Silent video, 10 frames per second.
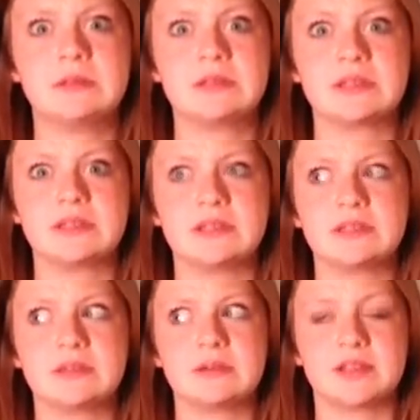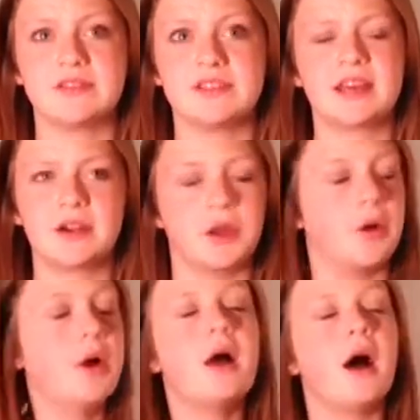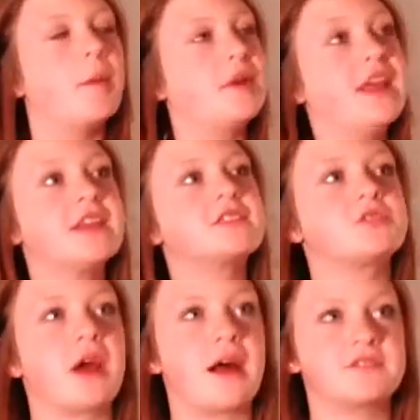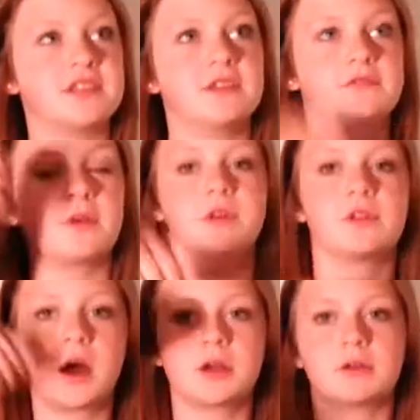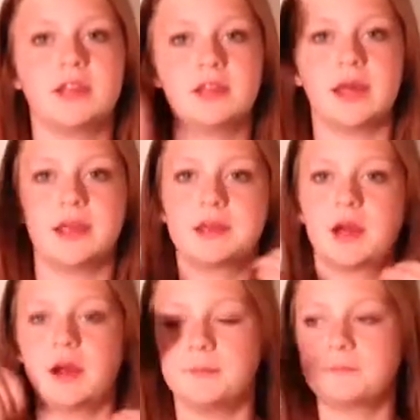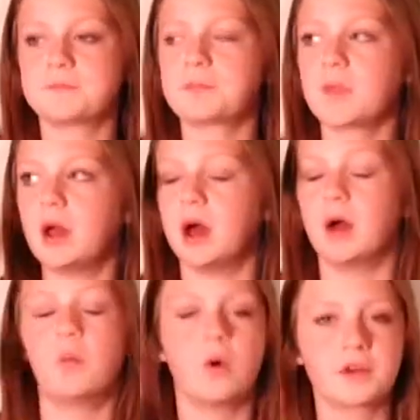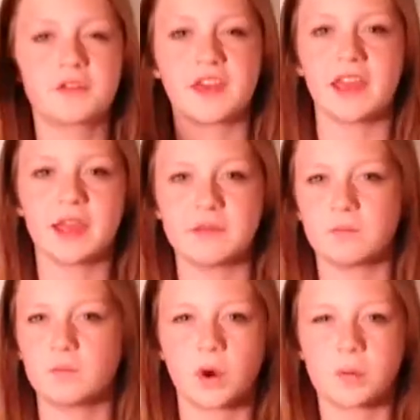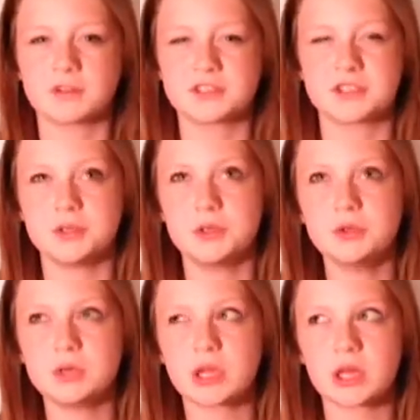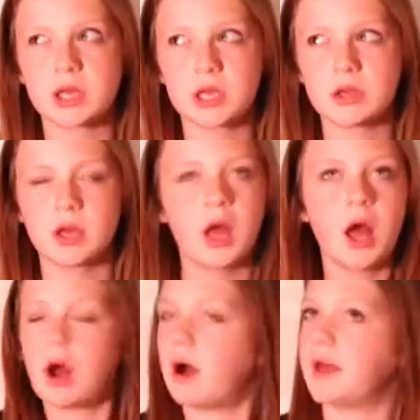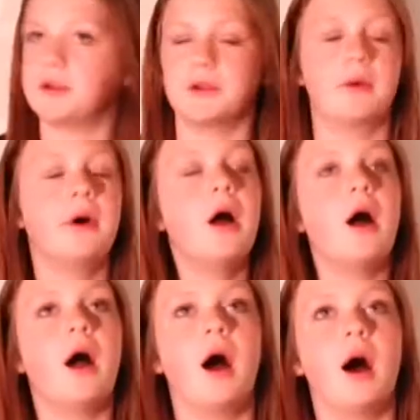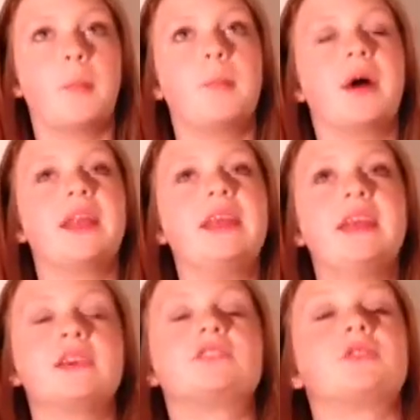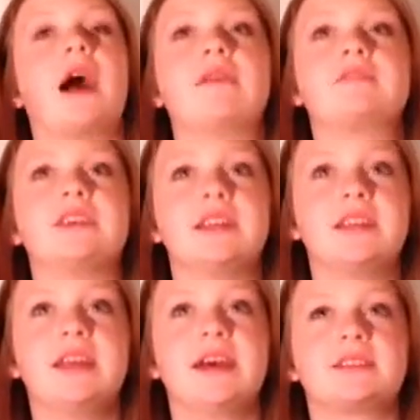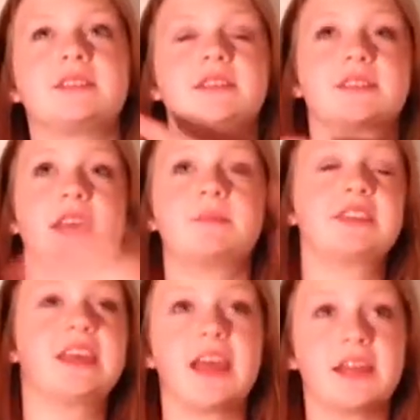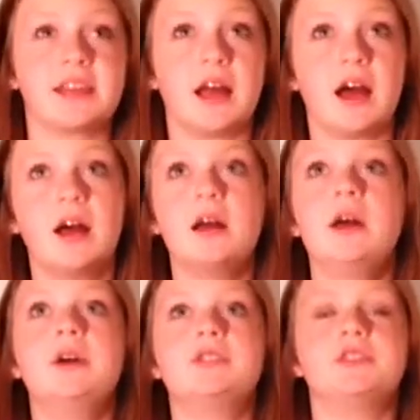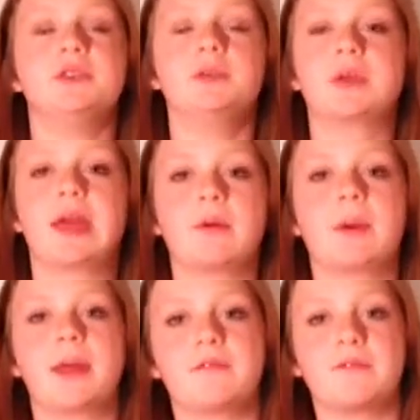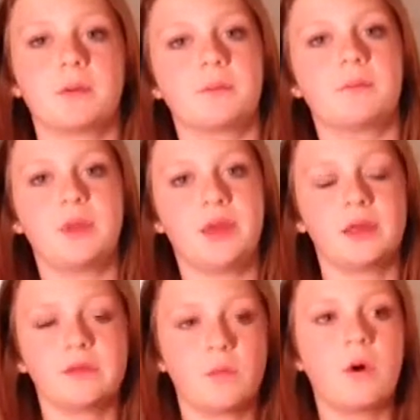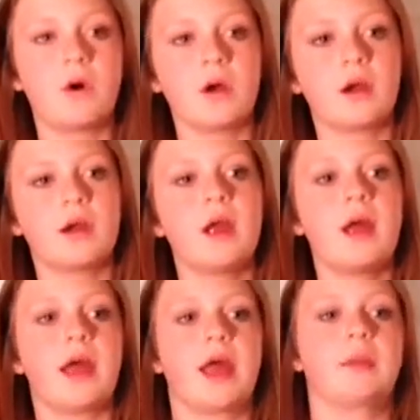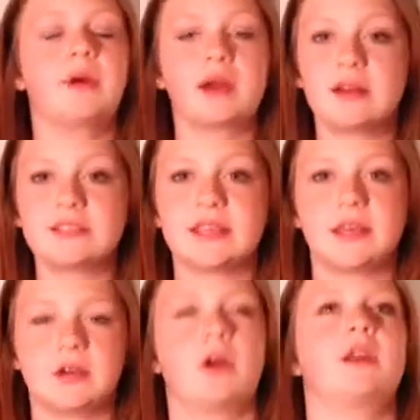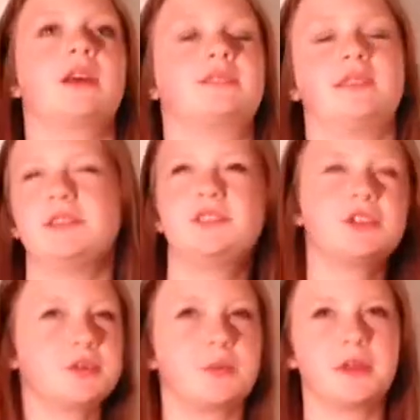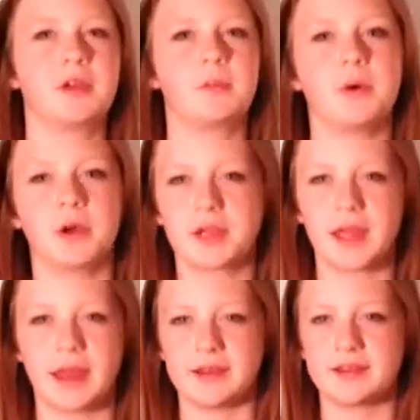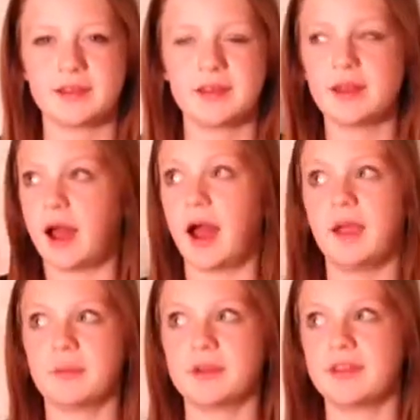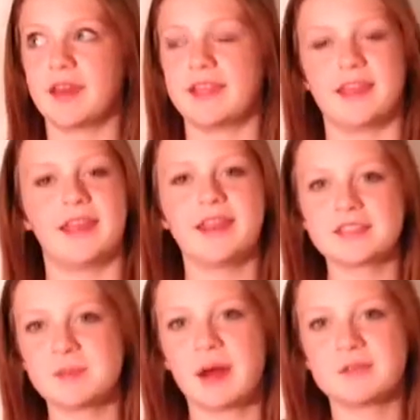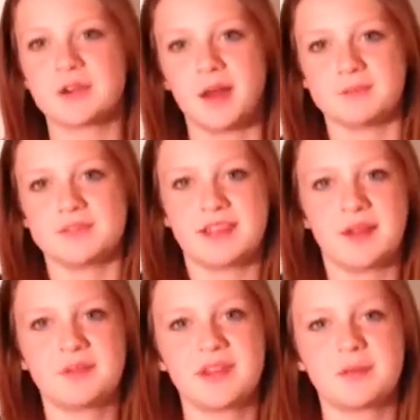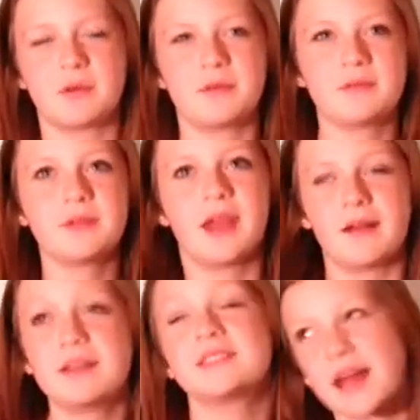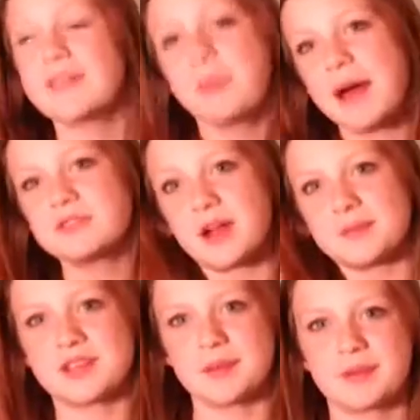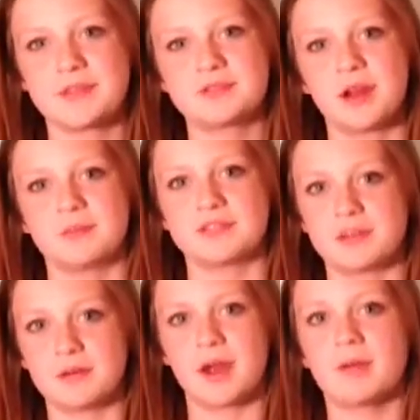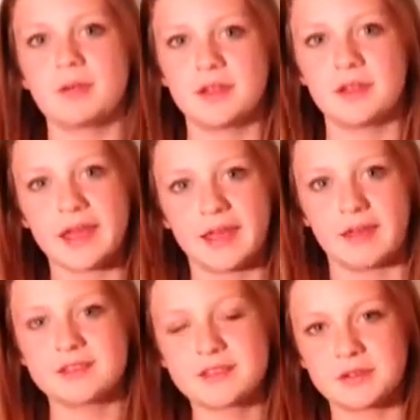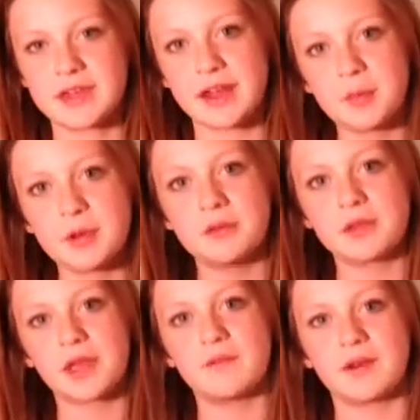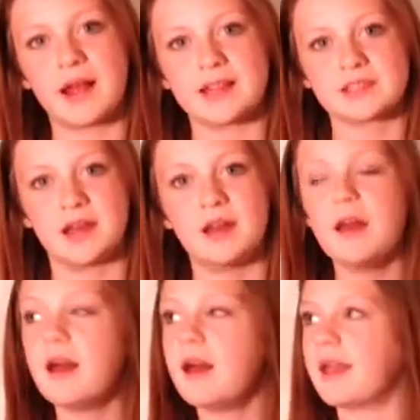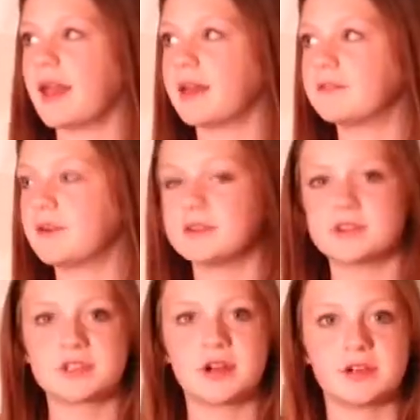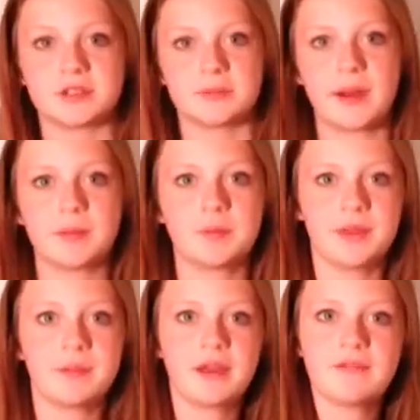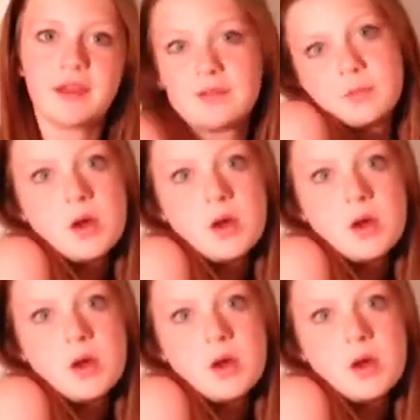sixties or seventies. I don't know. Um, but he gets drafted from the lottery like um, war thing in World War Two, I think. I don't know. Um, but he gets drafted and he has to escape to Canada to get away from being in the war, and Becca's like an artist, and it's just a really good book, and I really like it. And it's about drums, and I play, well, yeah, it's kind of about drums, and I play the drums, so I really like it. So Caribou, Looking for Alaska, and Fault in Our Stars are probably my favorite